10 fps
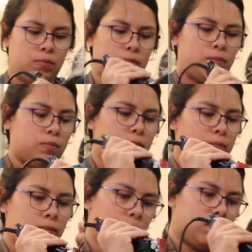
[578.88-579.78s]
So
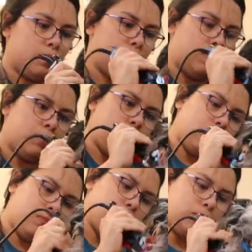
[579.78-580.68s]
he let me kind of
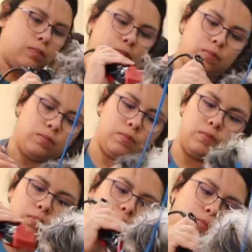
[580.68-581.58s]
work on him. And
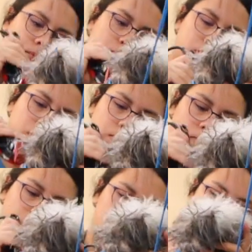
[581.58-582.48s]
again, this is
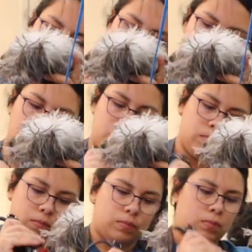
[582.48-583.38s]
times two speed in
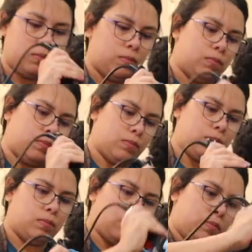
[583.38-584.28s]
case you're joining
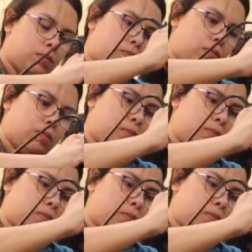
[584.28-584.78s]
right here.